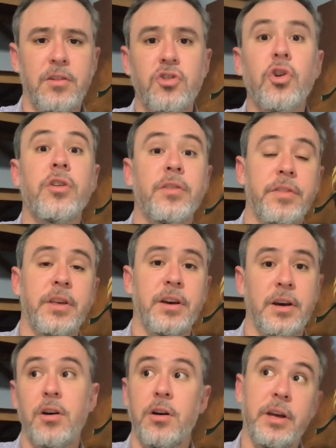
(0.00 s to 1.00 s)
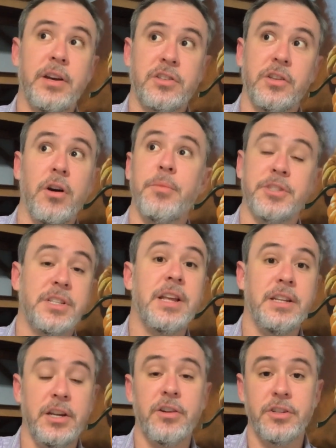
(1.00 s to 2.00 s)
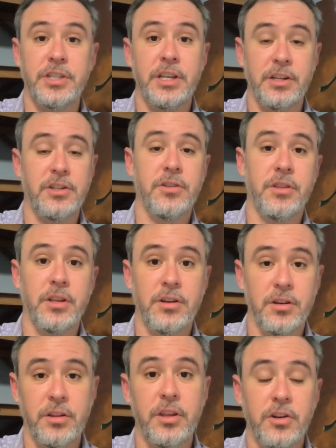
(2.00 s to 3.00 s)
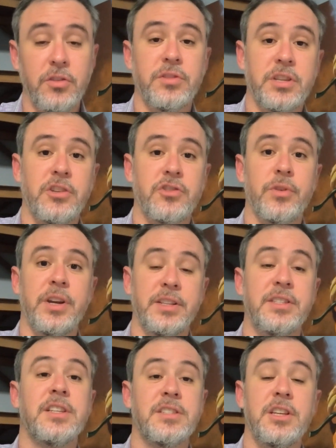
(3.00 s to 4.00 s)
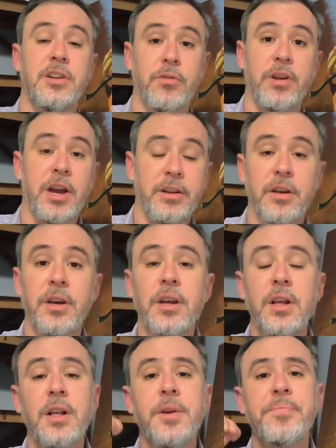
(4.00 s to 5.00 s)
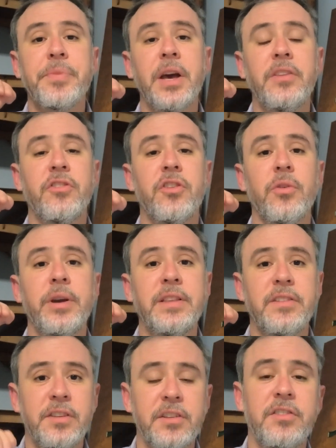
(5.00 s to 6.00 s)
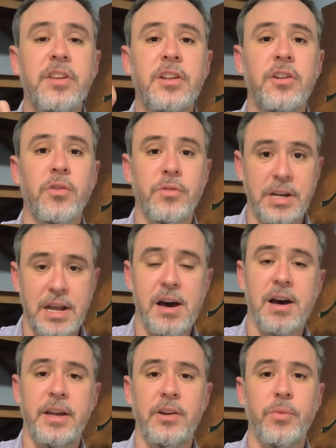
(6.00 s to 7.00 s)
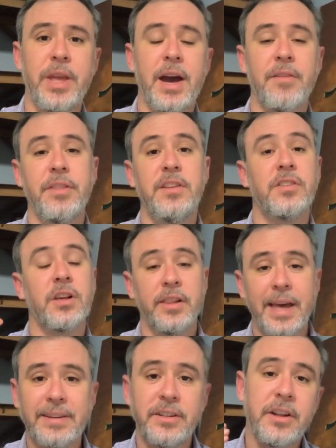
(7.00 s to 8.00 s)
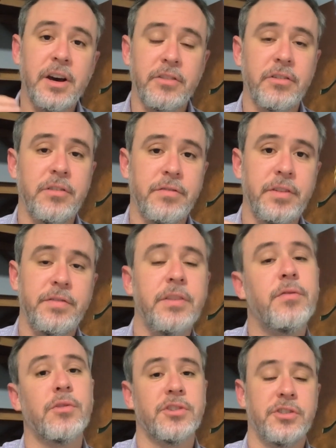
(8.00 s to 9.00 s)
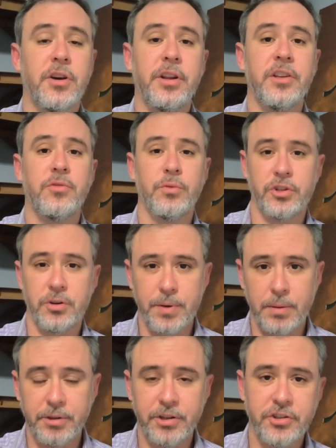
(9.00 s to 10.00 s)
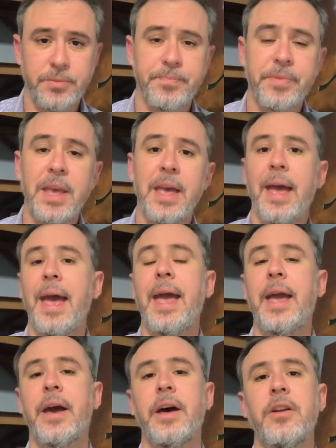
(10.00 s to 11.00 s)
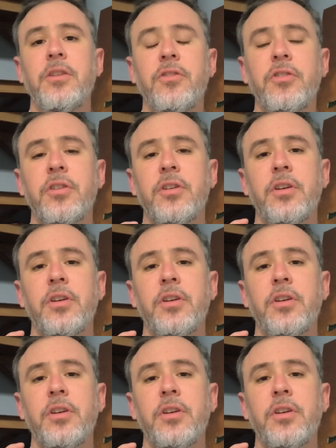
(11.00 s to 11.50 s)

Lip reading: turn of actually almost 10 years into the new century, 1609. And so in 1609, we have these collected 154 sonnets, which are published. And